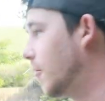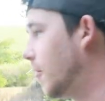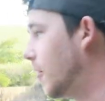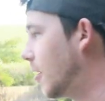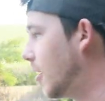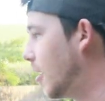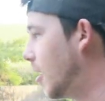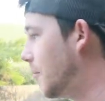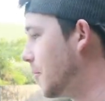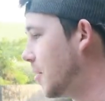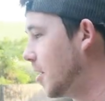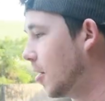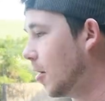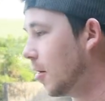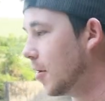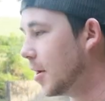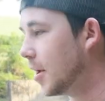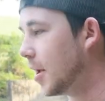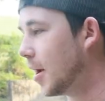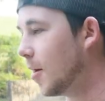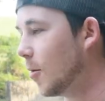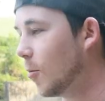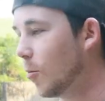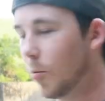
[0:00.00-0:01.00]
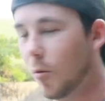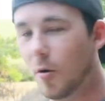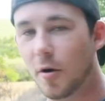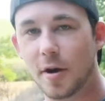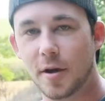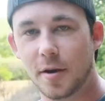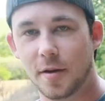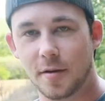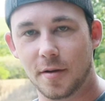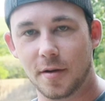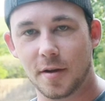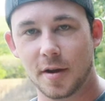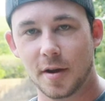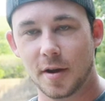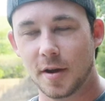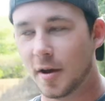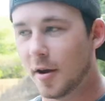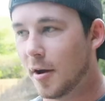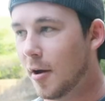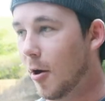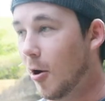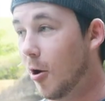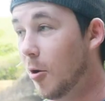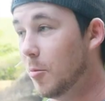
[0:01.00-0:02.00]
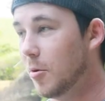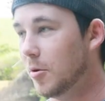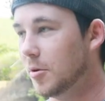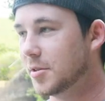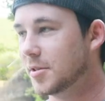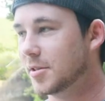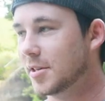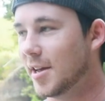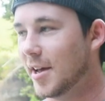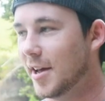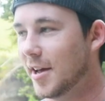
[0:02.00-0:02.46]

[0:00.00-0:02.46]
for it. I mean, I already had one almost